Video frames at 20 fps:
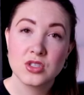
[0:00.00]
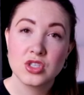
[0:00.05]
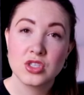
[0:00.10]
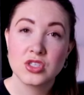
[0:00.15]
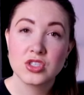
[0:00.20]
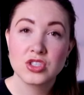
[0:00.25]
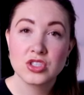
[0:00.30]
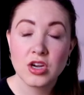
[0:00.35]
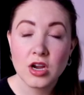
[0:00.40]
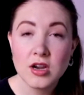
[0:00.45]
to
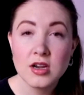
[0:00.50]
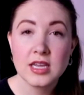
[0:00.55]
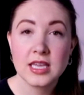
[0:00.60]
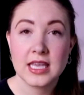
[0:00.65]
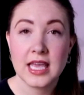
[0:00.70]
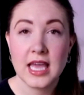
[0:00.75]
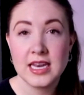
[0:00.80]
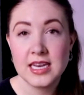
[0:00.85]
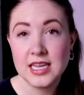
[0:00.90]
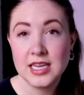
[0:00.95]
start
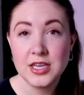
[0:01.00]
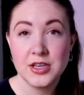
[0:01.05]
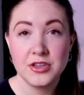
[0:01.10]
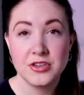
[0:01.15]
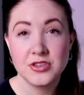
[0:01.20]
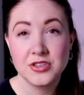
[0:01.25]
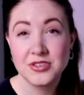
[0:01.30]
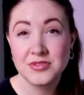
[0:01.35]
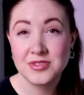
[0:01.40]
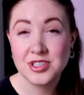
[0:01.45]
getting
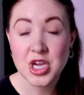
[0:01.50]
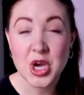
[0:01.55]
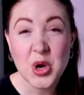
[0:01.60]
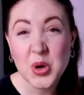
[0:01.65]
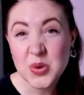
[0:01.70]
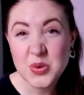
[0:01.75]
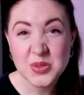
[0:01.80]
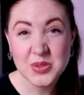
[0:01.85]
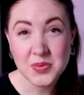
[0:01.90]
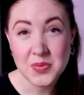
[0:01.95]
your
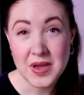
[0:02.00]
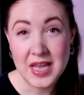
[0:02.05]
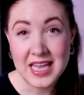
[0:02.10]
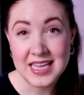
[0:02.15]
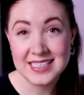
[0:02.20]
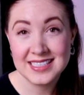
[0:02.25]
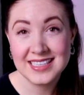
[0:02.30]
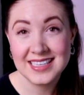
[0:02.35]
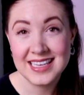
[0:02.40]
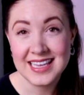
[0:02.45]
toes wet